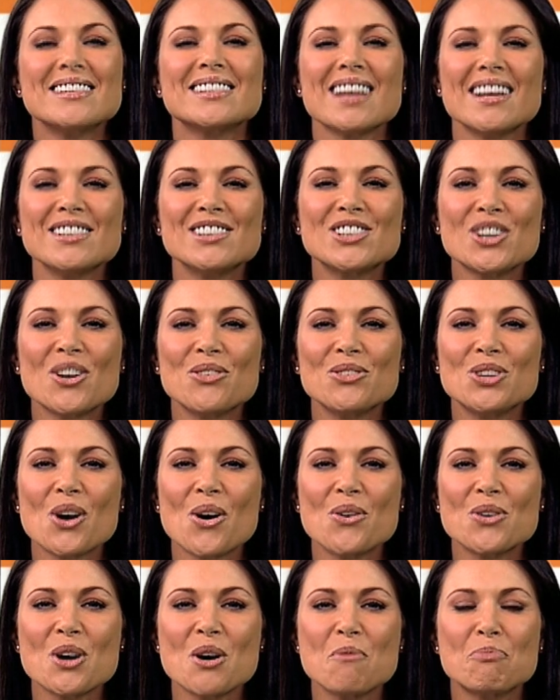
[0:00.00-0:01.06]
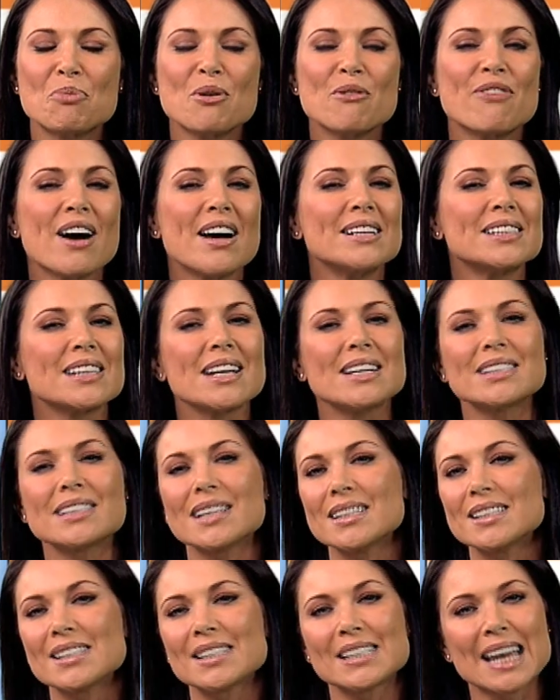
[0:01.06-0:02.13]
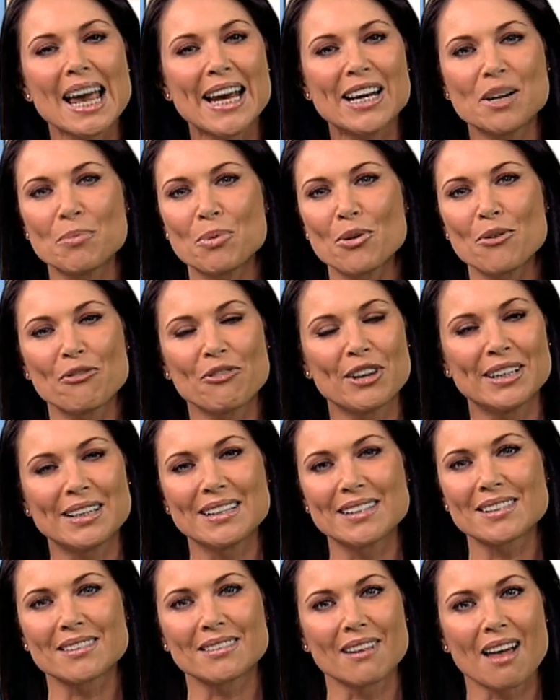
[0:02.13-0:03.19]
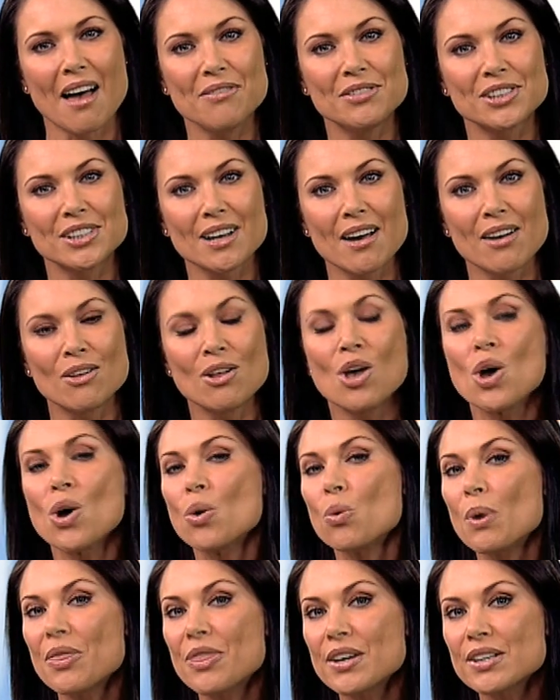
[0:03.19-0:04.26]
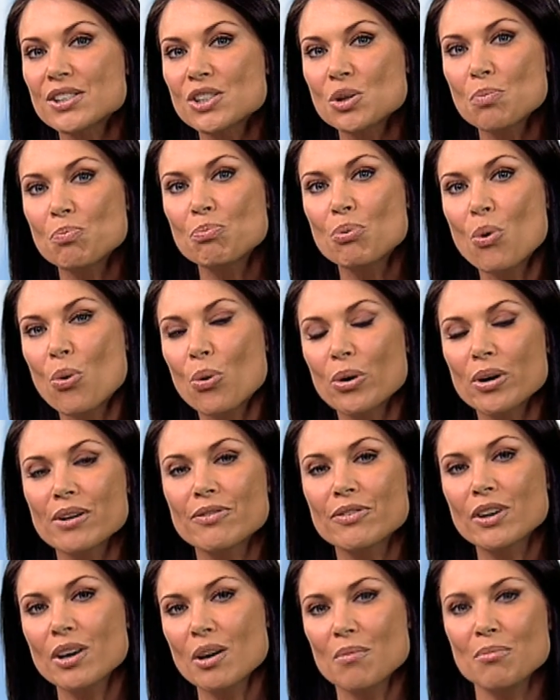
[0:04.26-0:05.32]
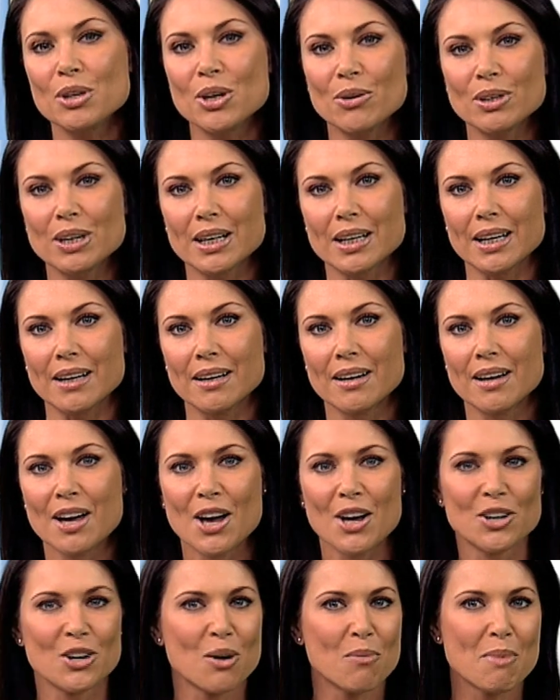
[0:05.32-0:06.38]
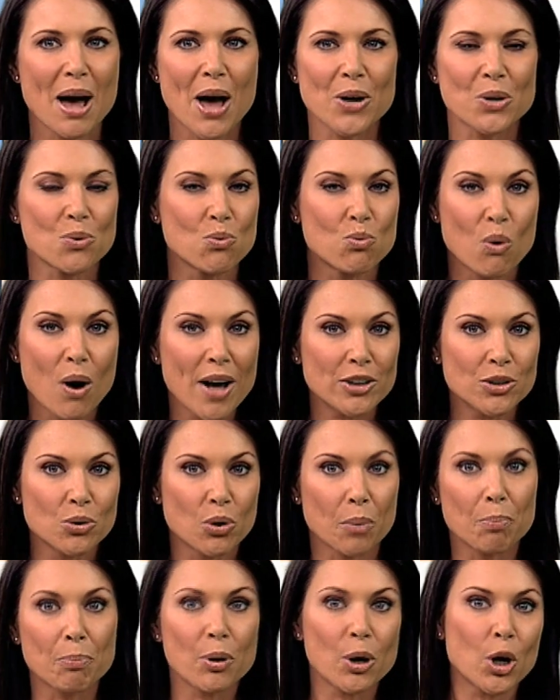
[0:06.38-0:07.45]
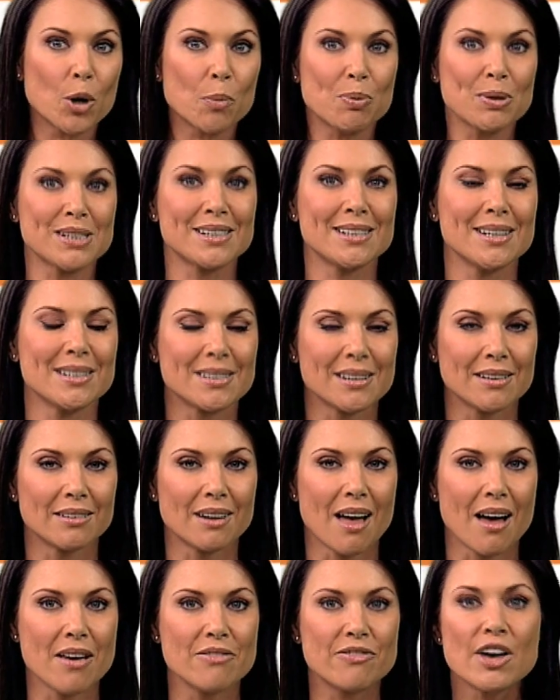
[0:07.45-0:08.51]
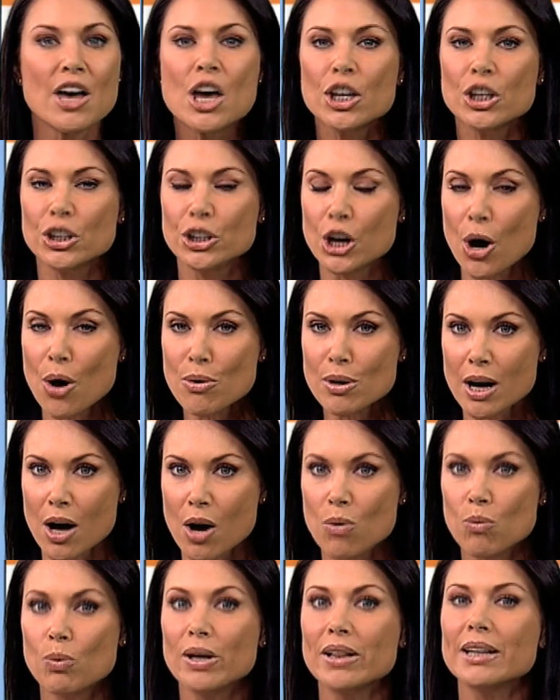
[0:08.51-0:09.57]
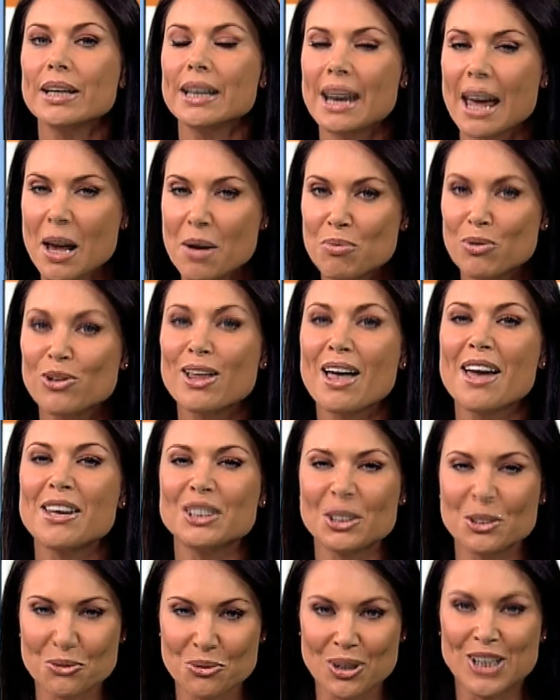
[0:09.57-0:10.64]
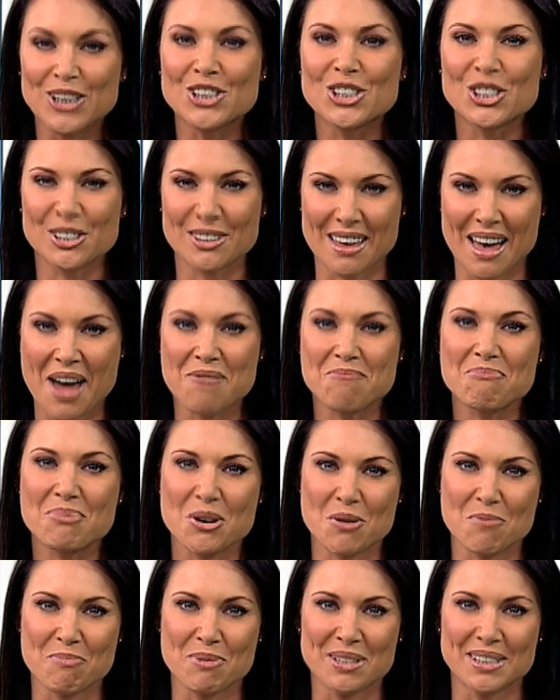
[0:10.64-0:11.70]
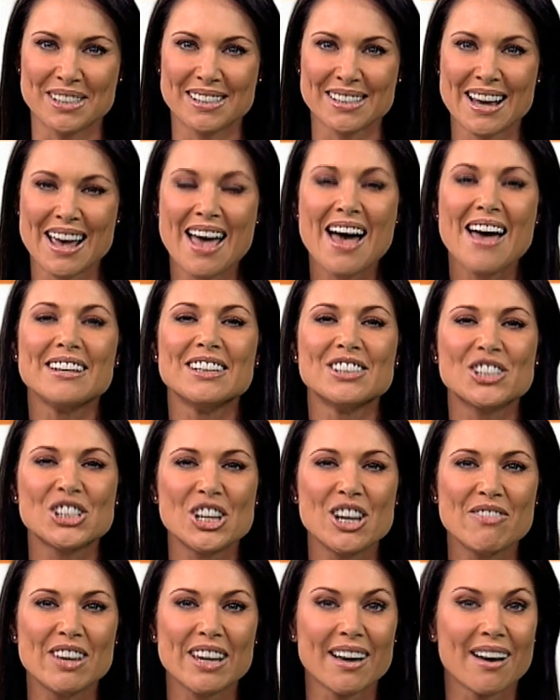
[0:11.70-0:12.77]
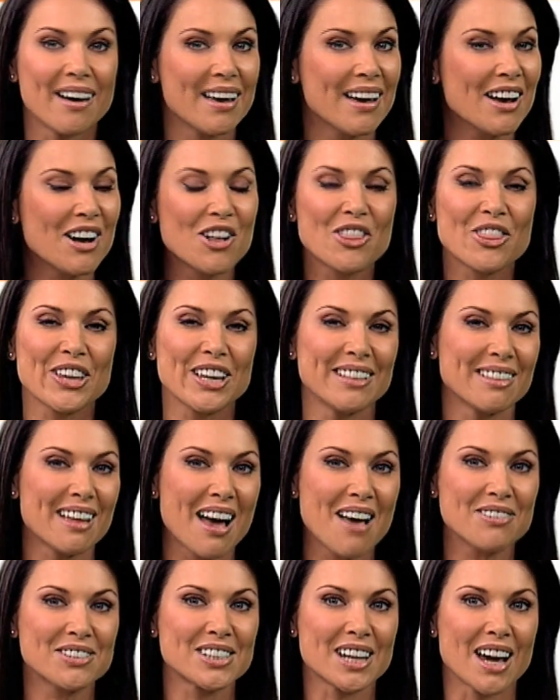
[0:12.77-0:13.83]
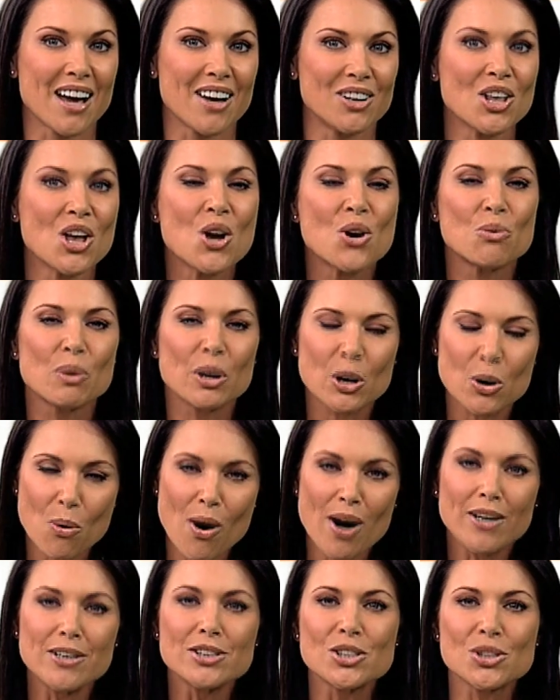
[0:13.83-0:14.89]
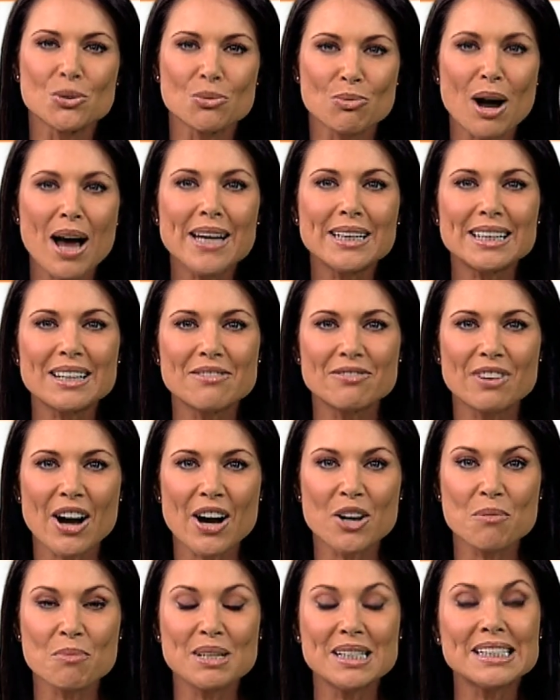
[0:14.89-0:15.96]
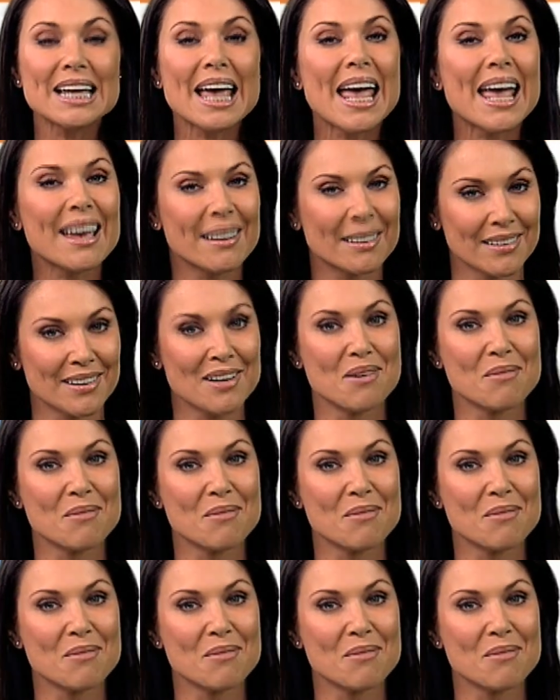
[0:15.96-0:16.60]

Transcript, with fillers: Sunstone Yoga provides a sustainable fitness lifestyle with a supportive community. No matter what your your purposes in life, yoga will enable and enrich that purpose. And achieving a healthy lifestyle requires the right environment and